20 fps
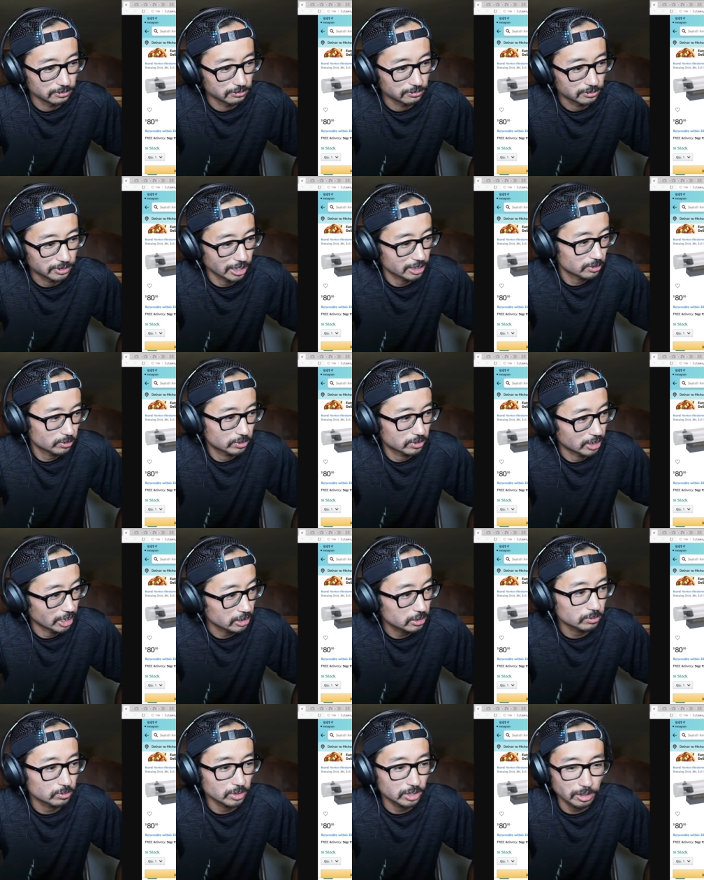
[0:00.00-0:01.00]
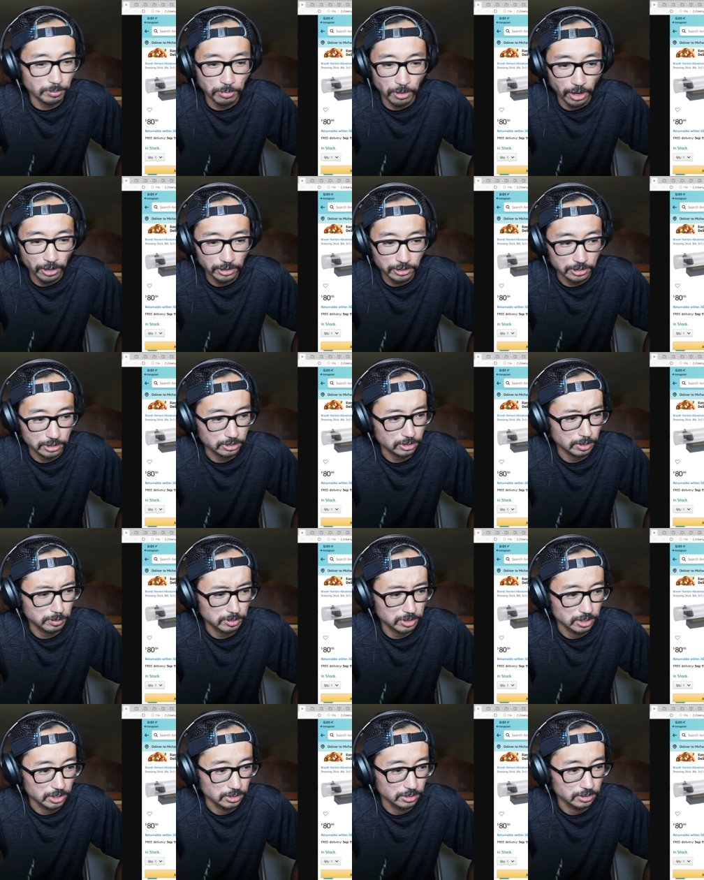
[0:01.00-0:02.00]
That's what the product
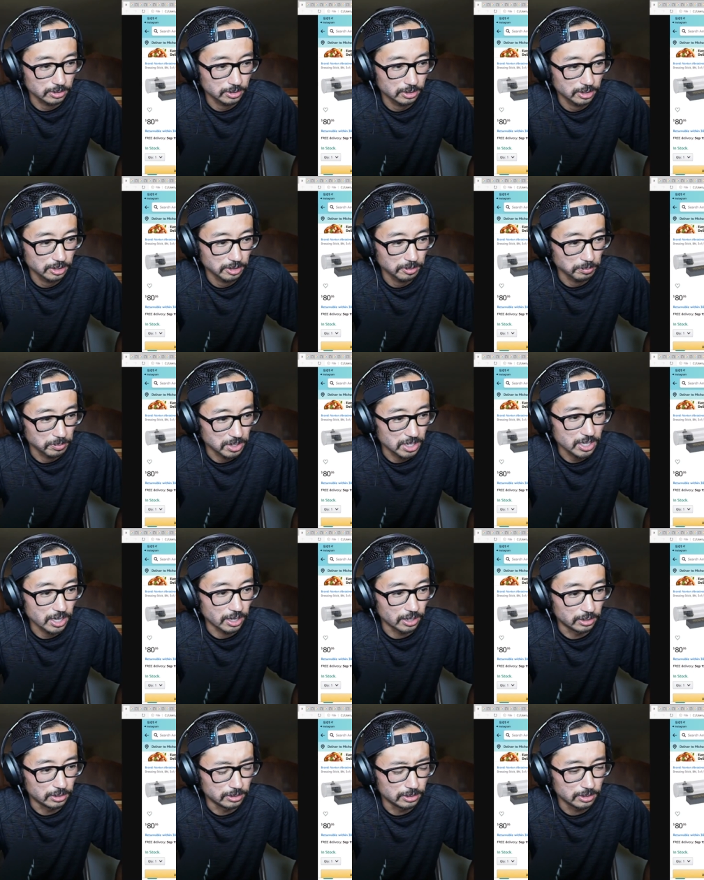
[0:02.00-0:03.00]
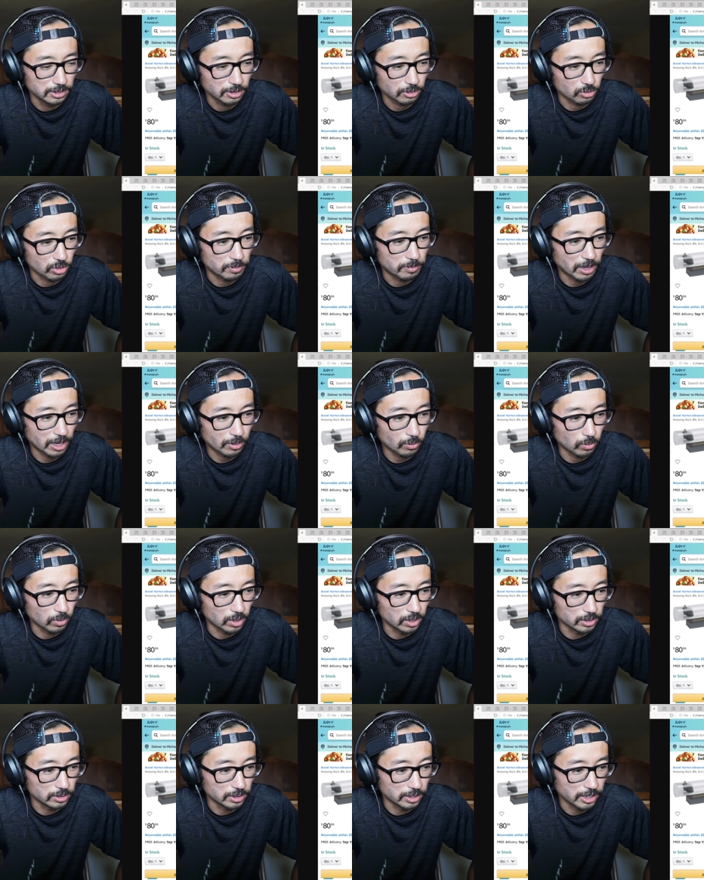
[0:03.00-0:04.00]
description is. BN.
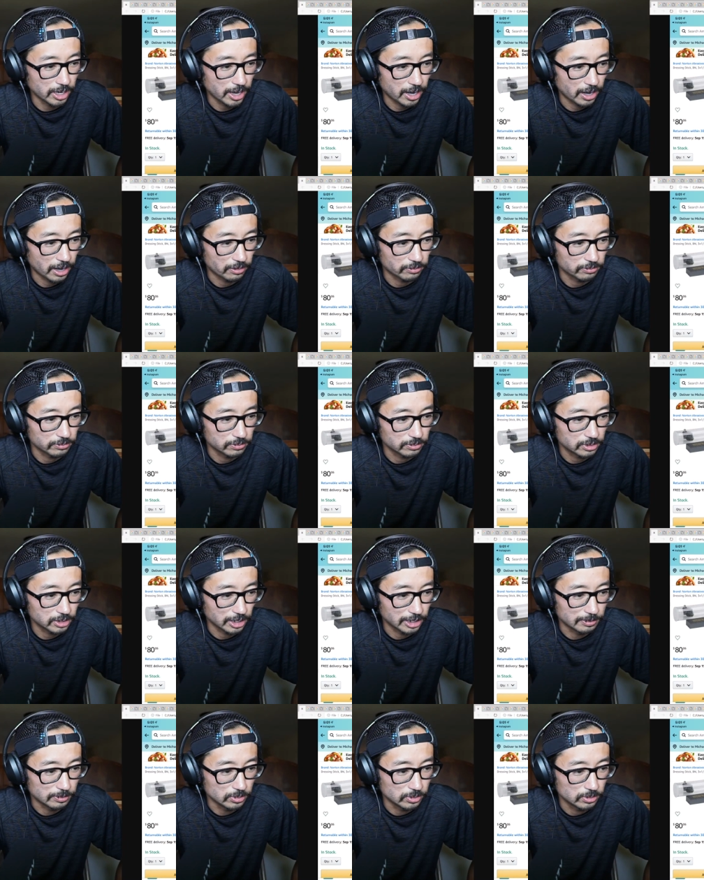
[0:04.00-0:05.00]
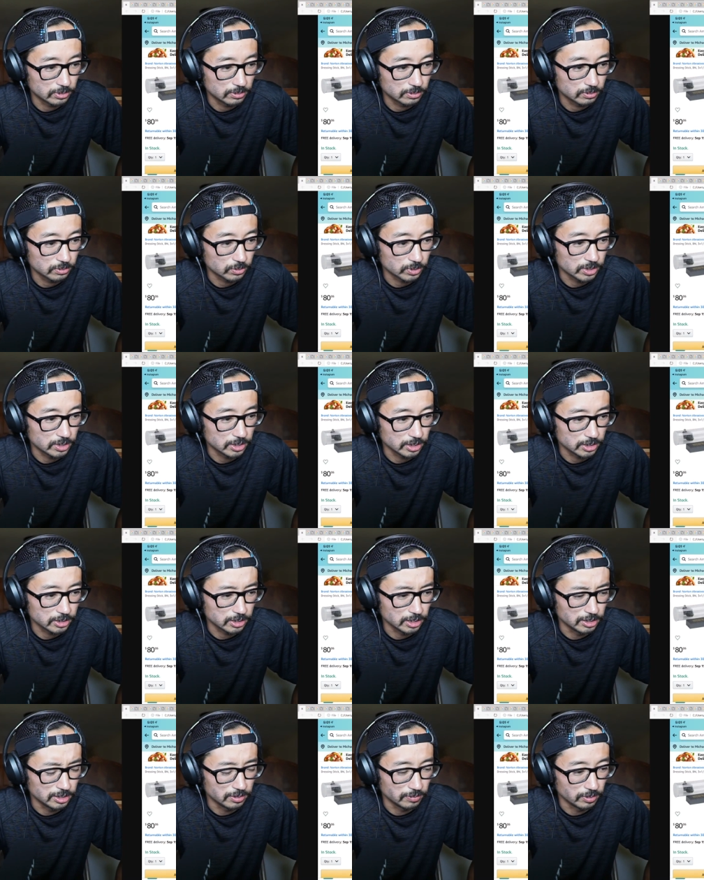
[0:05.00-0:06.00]
3x1.5 ×
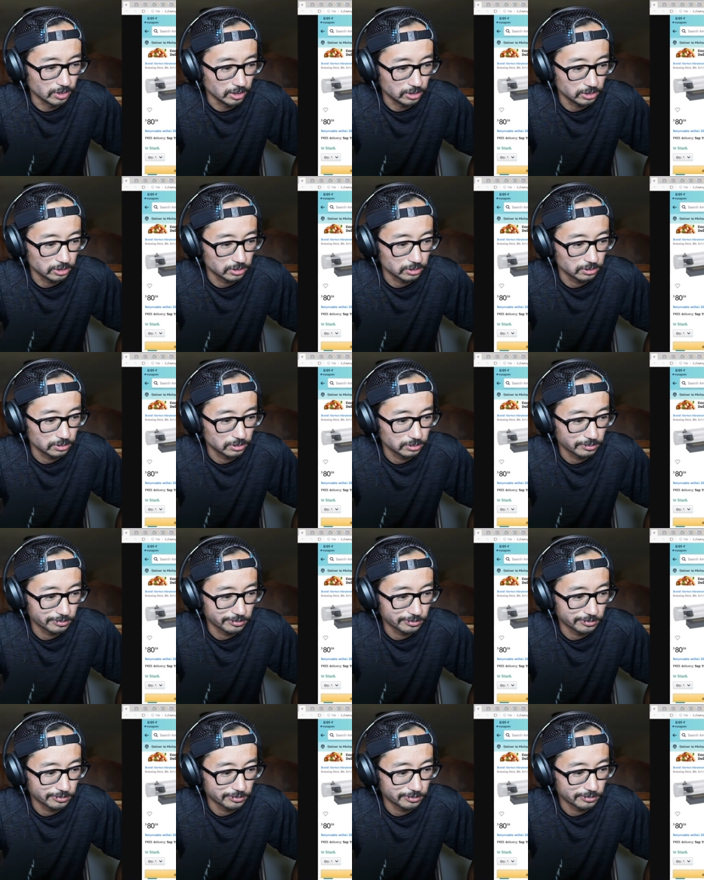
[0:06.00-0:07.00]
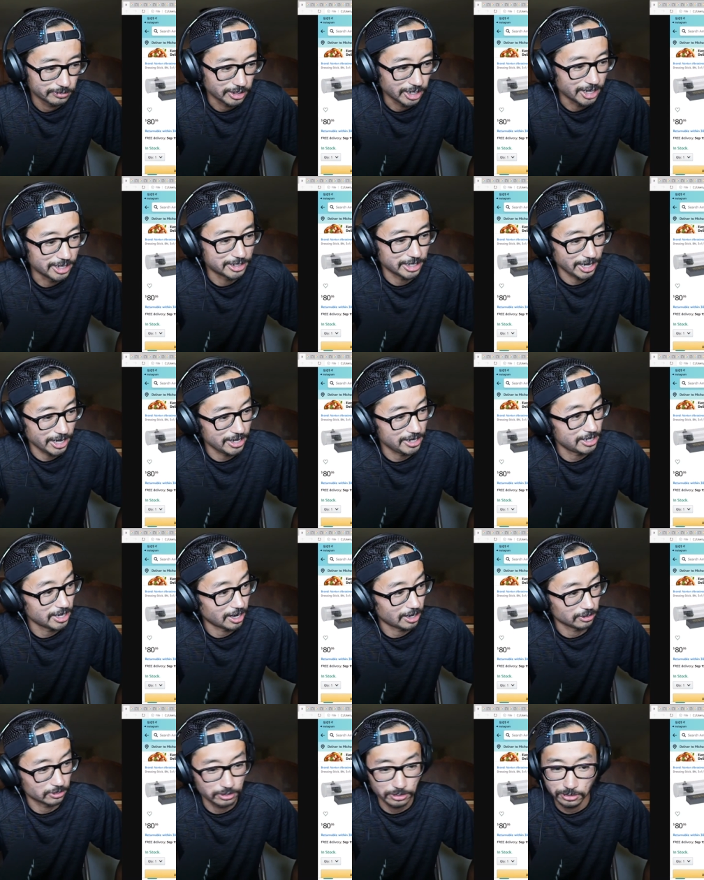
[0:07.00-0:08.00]
3/16 inch. And it's
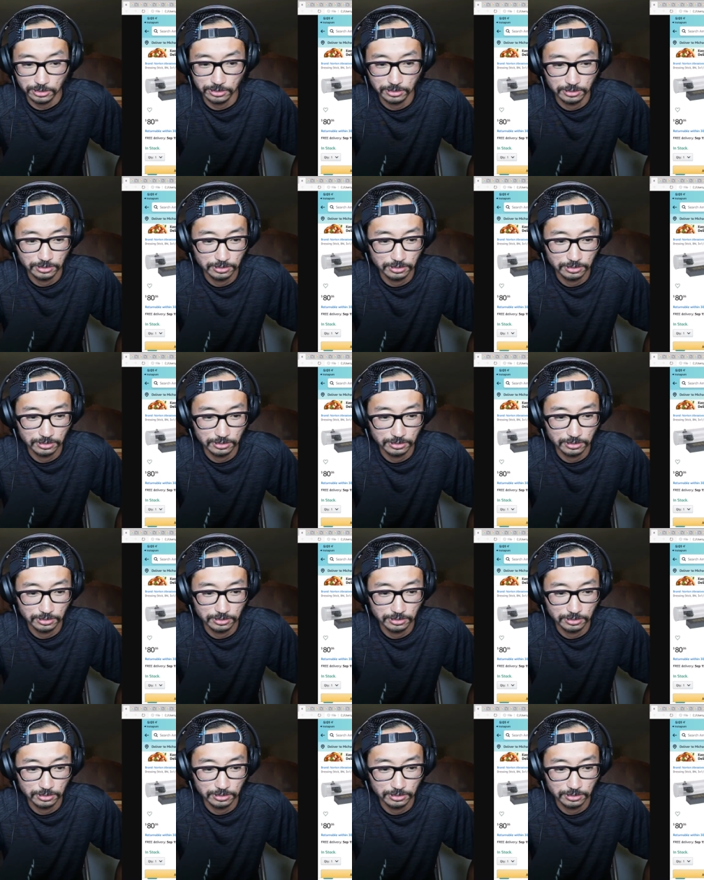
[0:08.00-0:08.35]
$80.